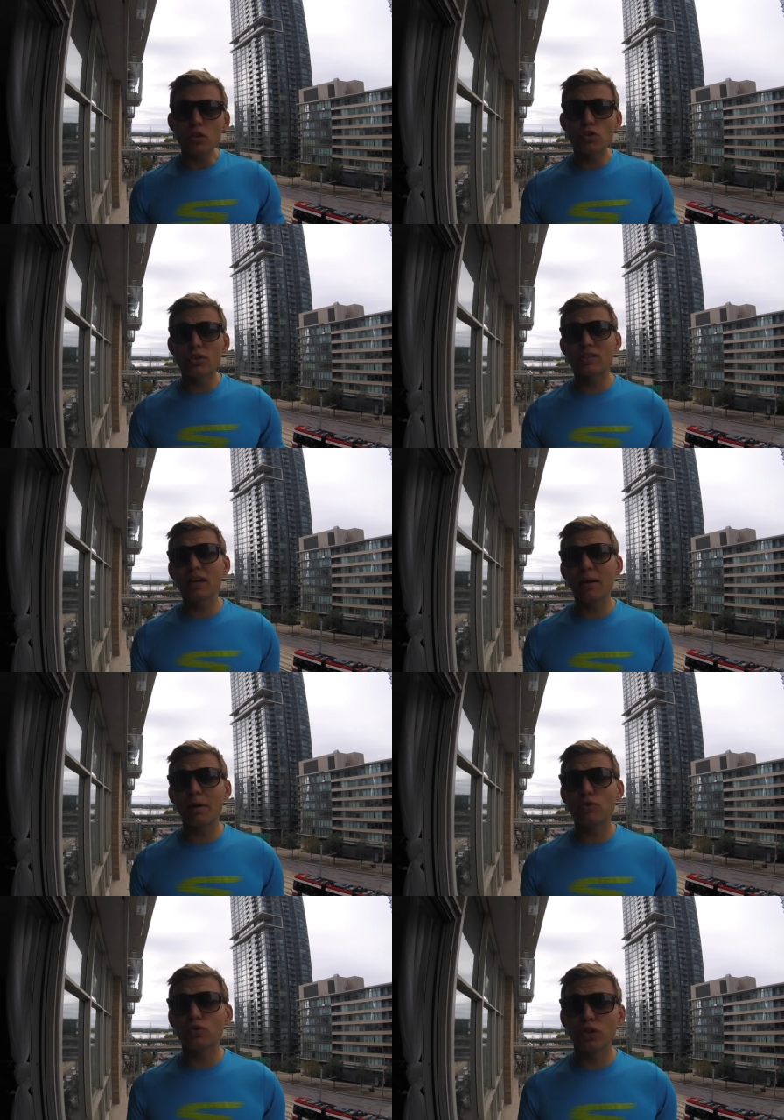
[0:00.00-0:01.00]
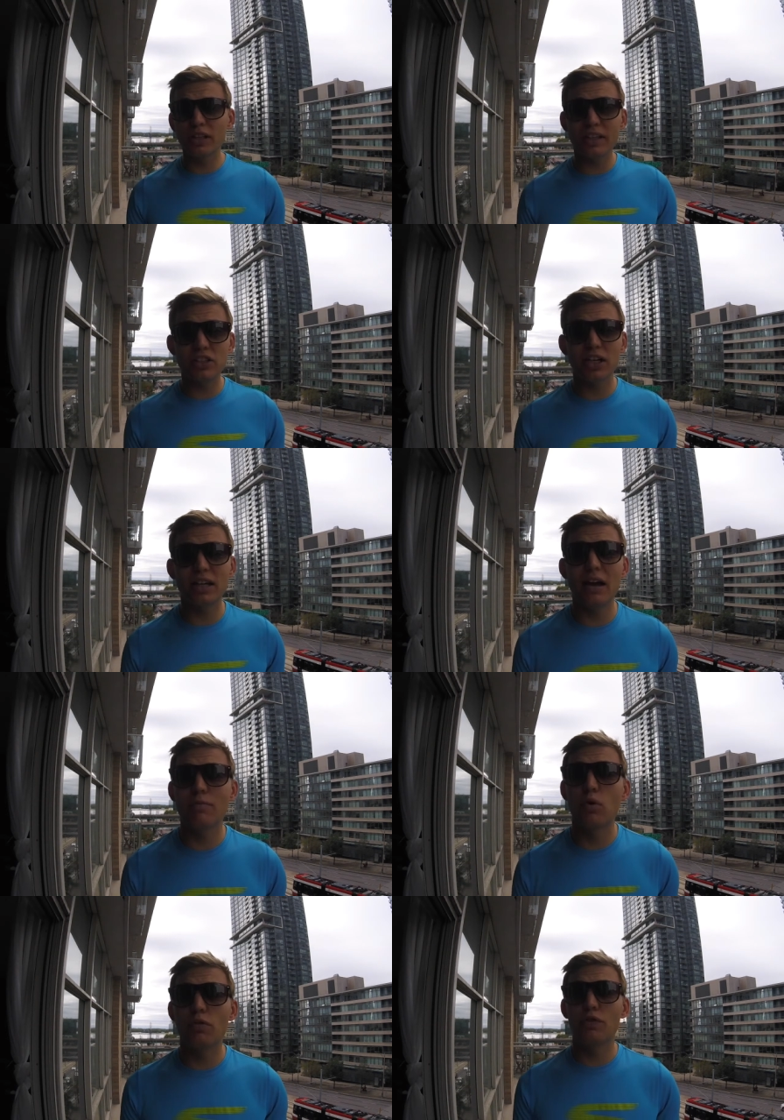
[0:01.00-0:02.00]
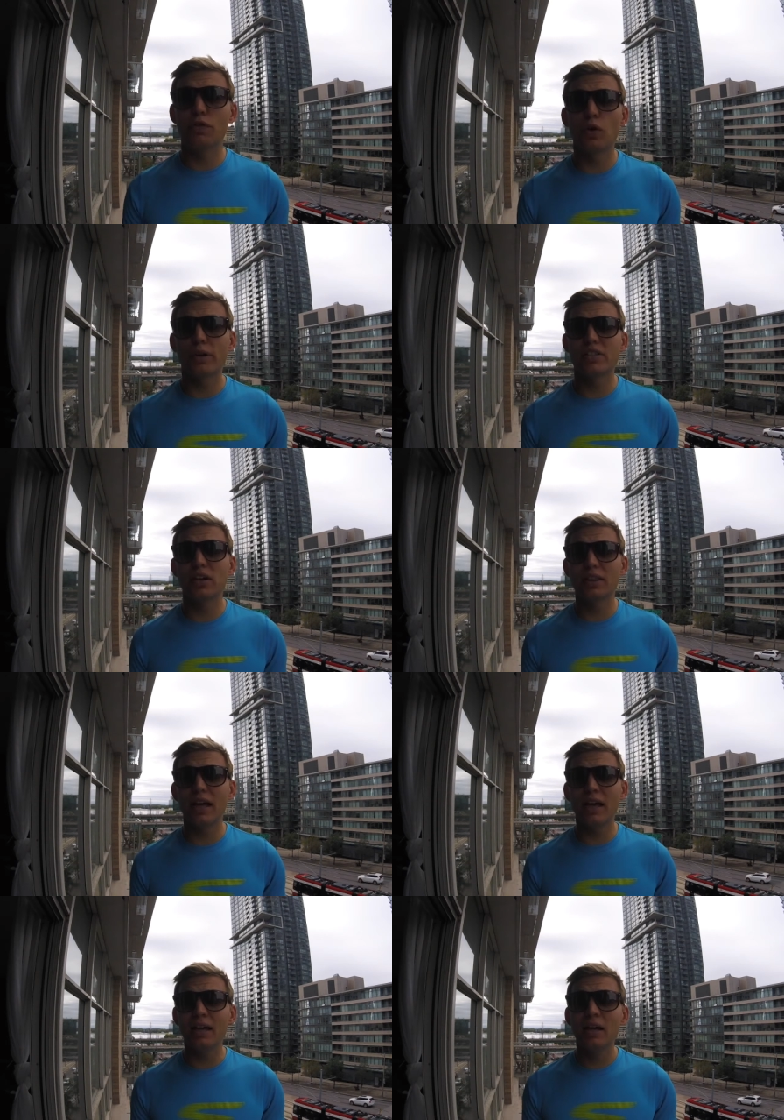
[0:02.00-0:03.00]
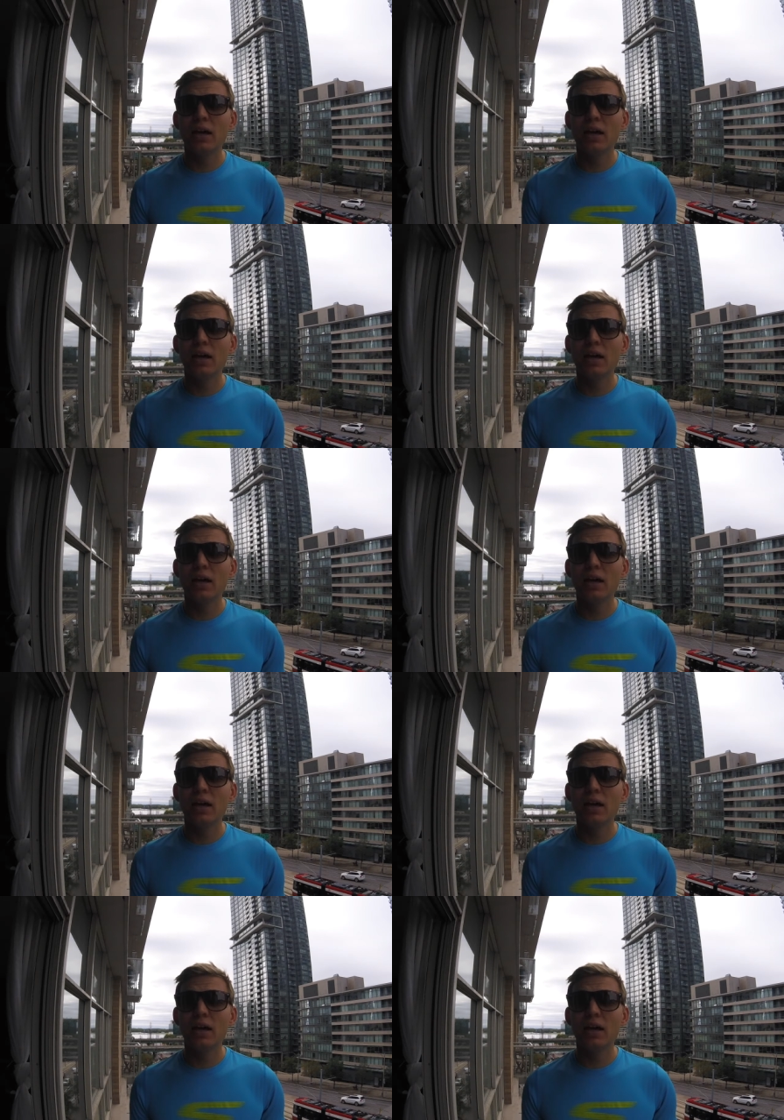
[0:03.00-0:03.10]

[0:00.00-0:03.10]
So this time I really tried to have more of a focus on that,